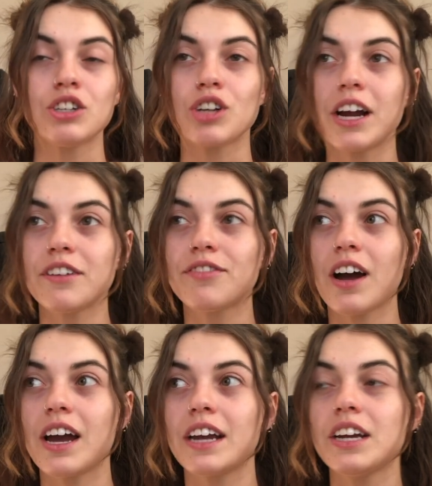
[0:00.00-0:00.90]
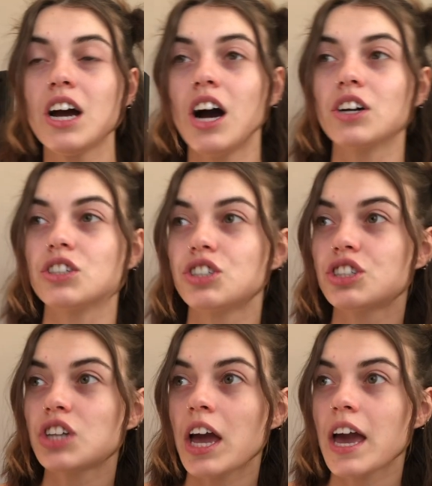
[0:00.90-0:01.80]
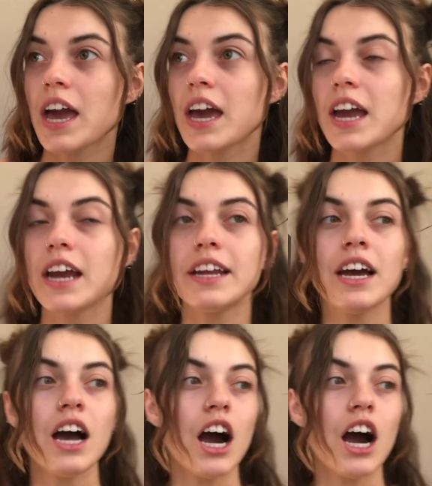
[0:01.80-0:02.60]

trying to find a good shade,